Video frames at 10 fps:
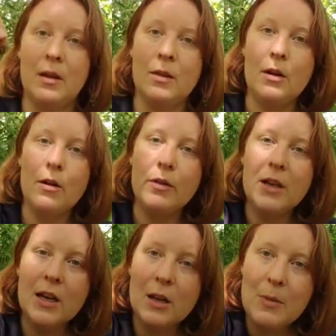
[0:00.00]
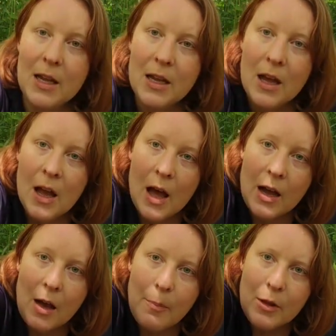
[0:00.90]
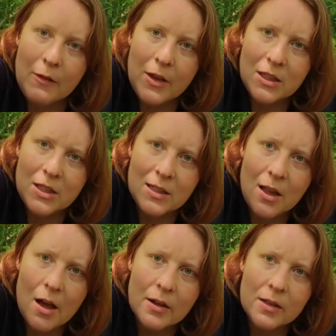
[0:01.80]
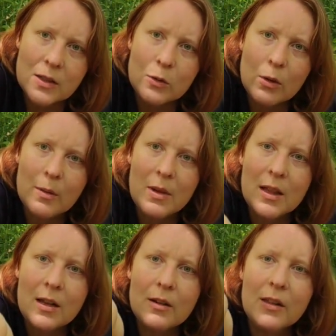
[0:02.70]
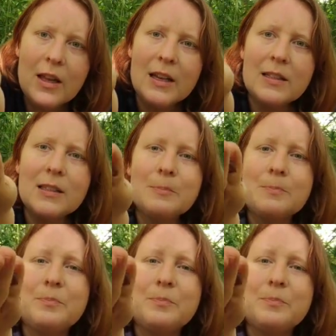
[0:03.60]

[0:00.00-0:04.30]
they're only going to be a couple of inches long, squirmy little things.